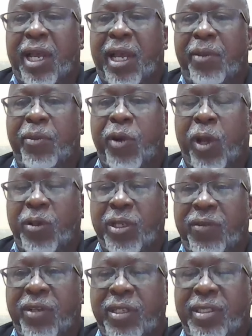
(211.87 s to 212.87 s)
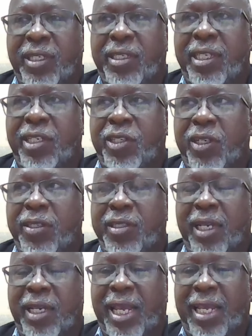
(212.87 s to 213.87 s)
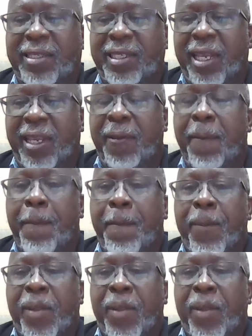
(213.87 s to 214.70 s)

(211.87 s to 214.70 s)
round of consultations last year